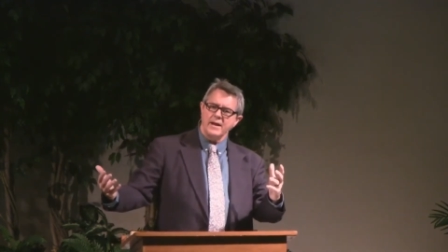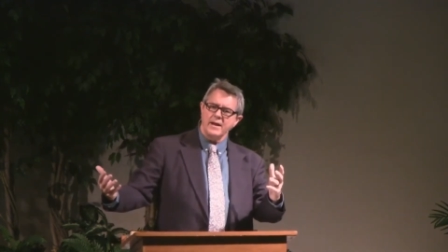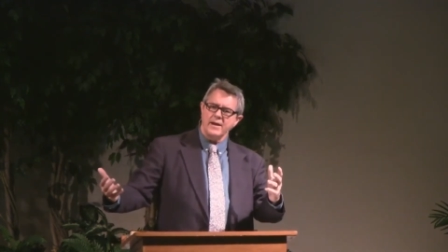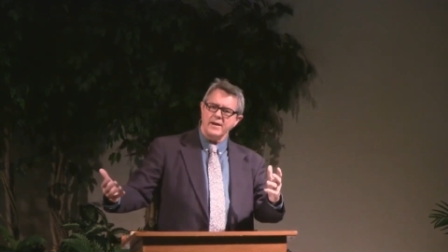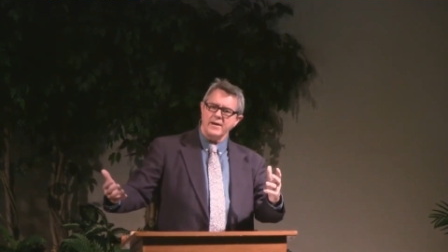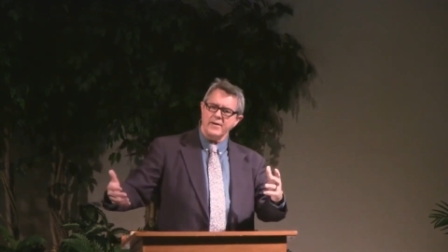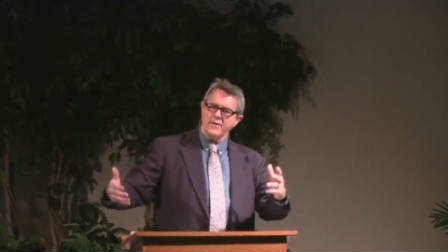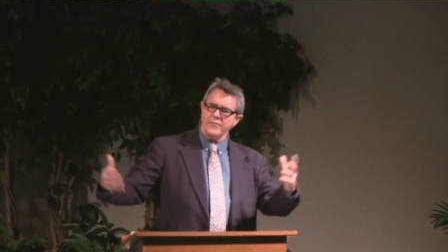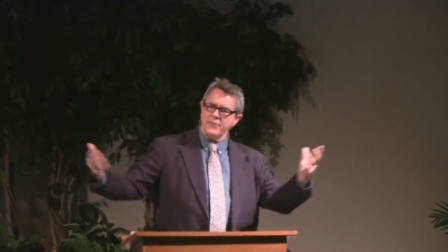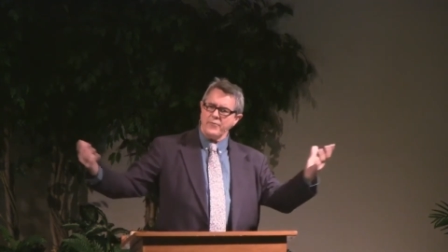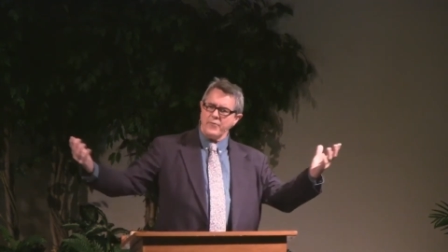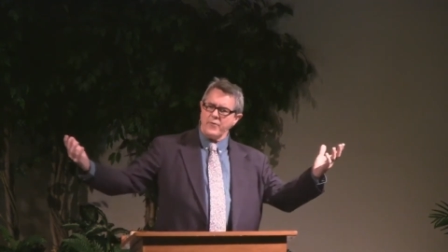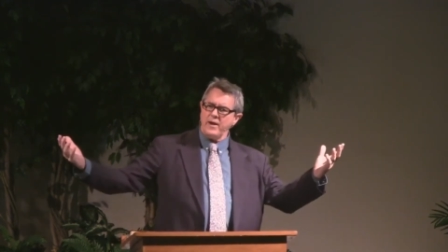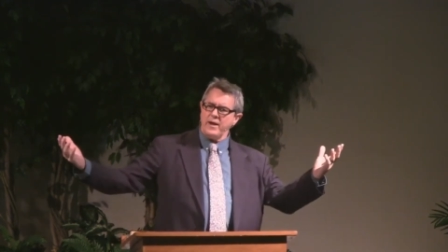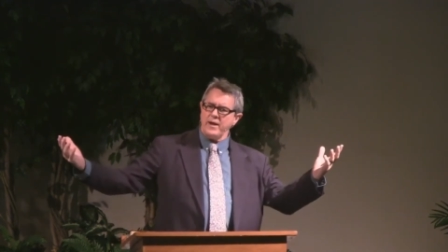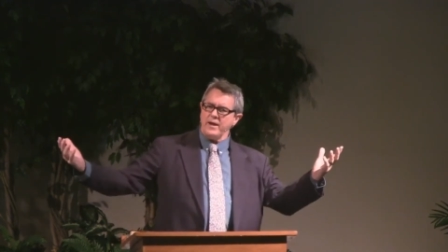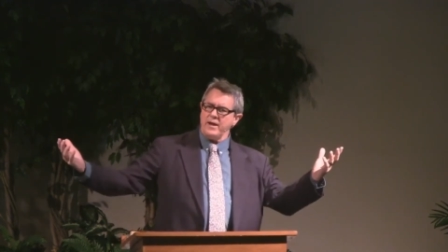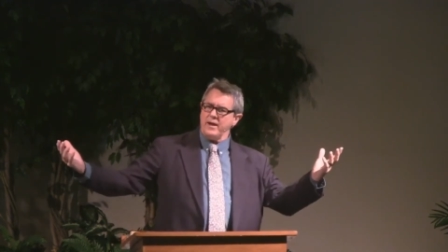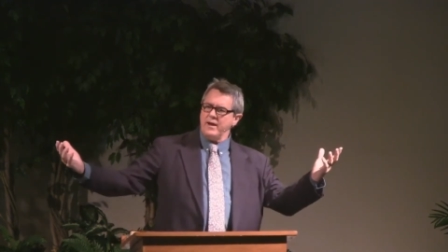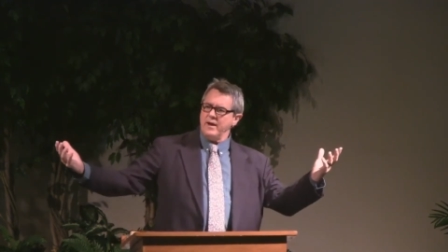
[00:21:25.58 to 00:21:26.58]
You're
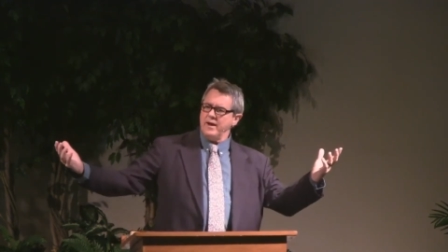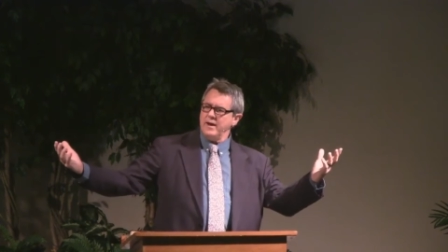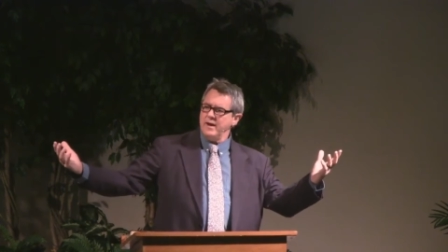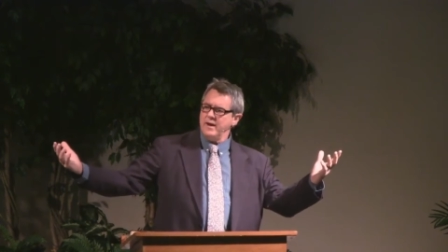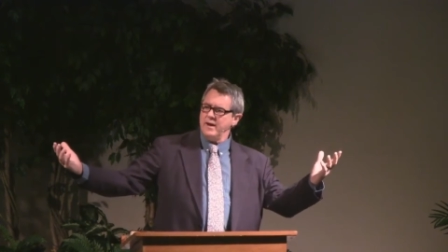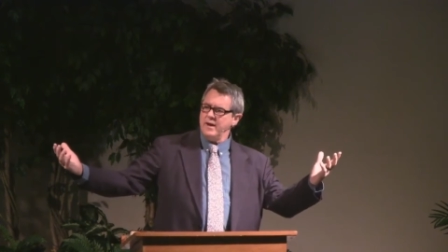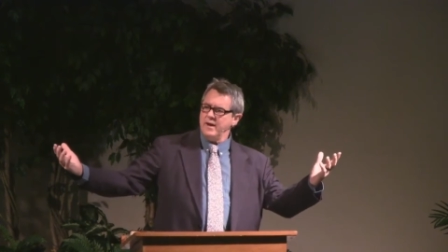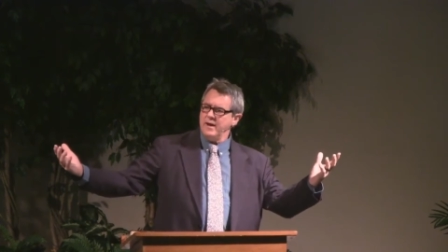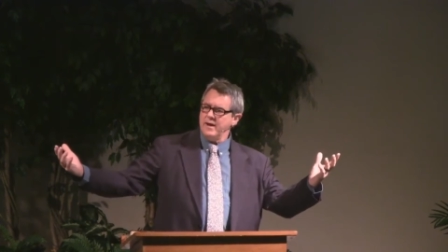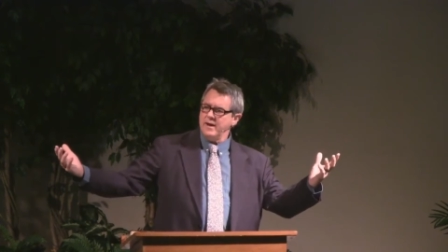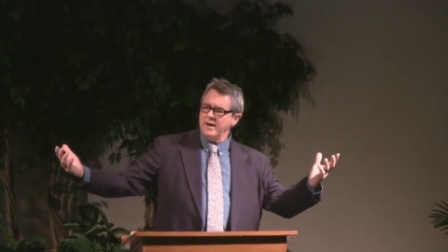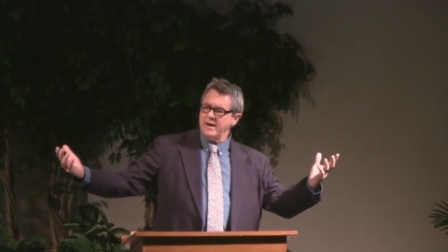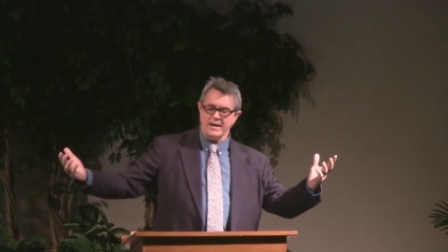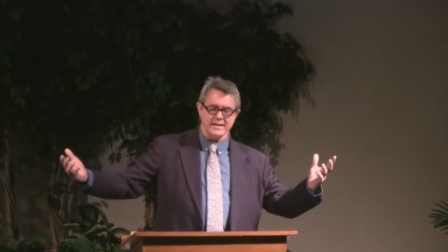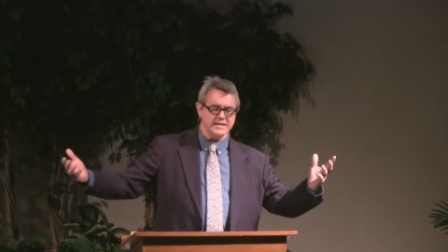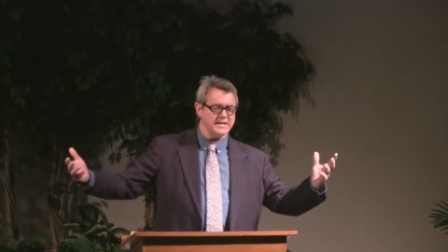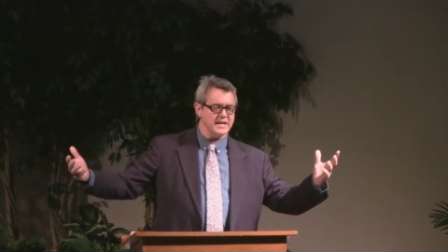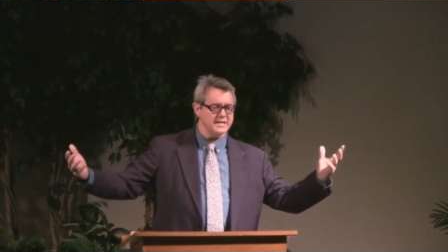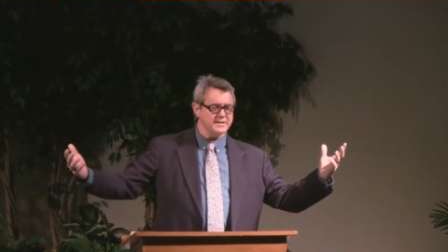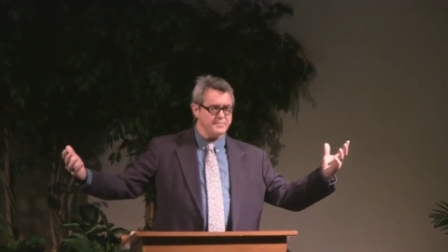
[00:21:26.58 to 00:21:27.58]
free.
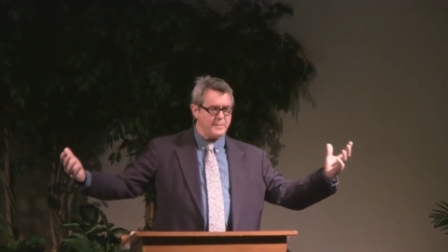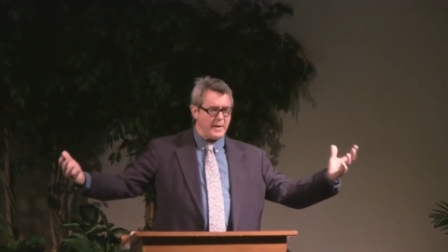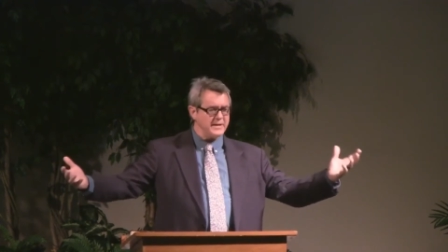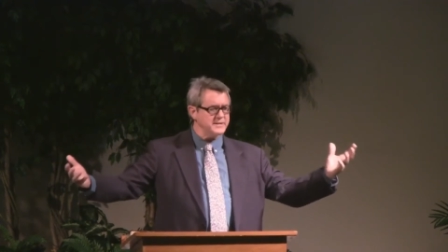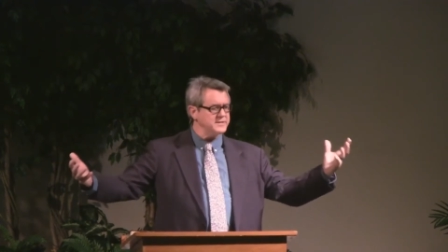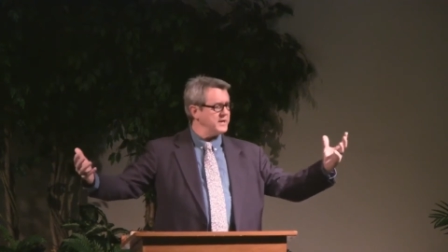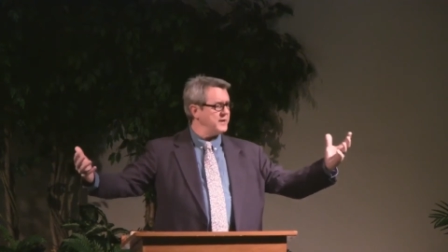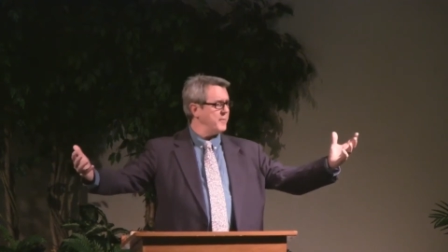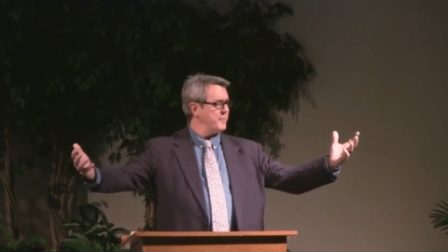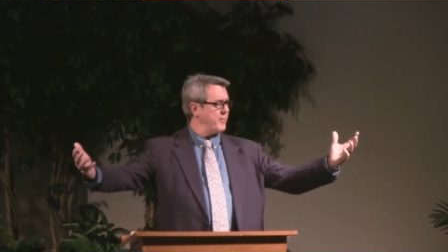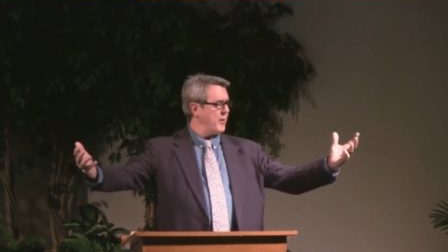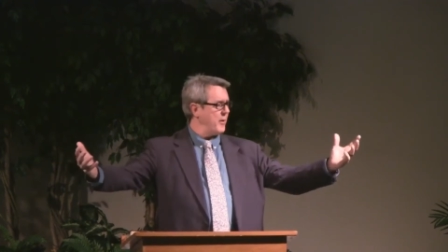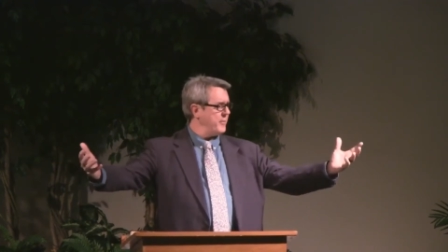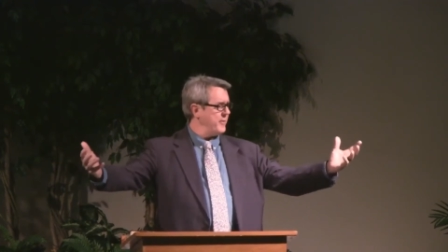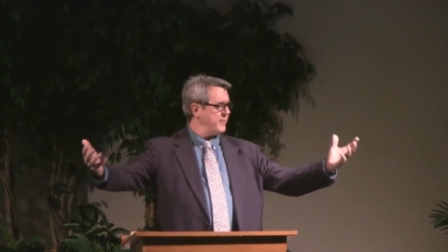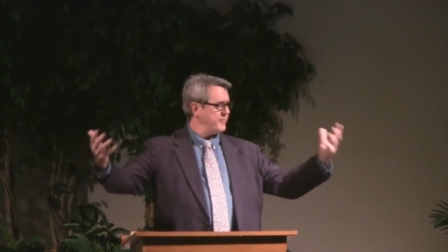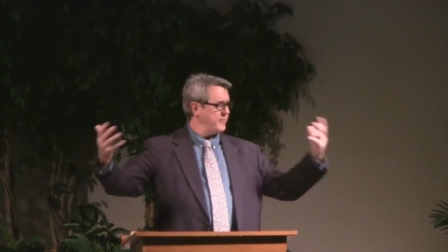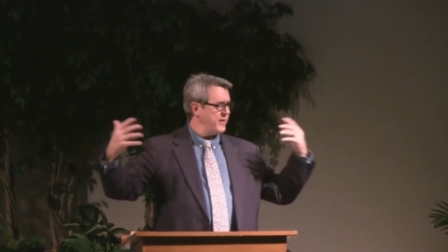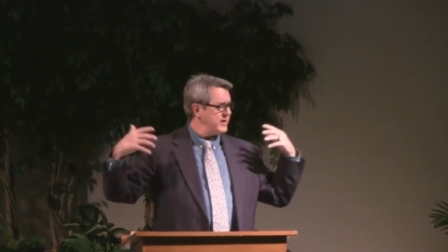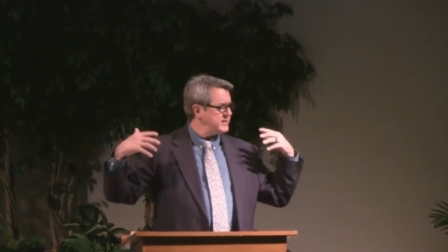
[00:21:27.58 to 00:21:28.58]
It's especially
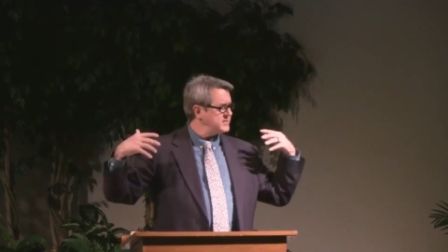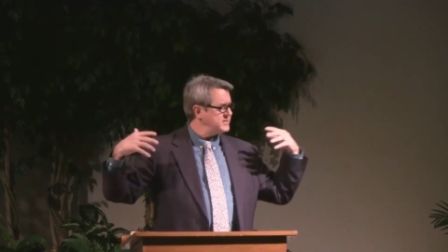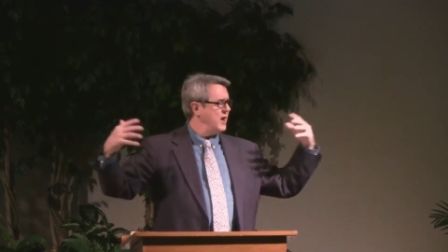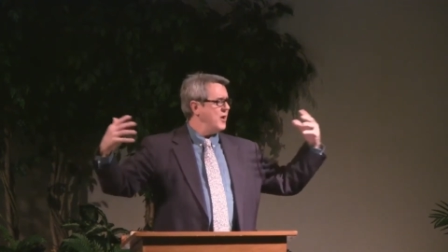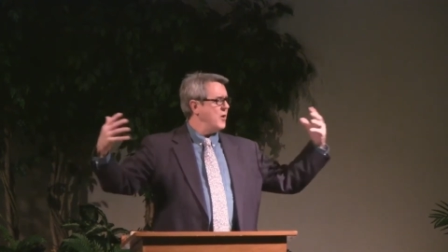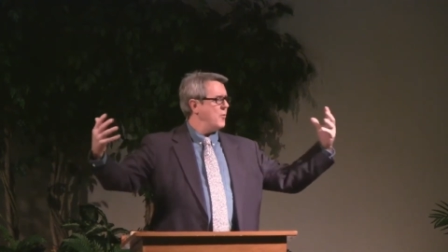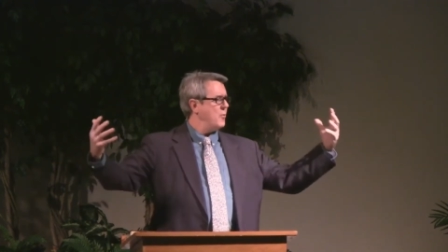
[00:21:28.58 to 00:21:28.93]
appropriate for us.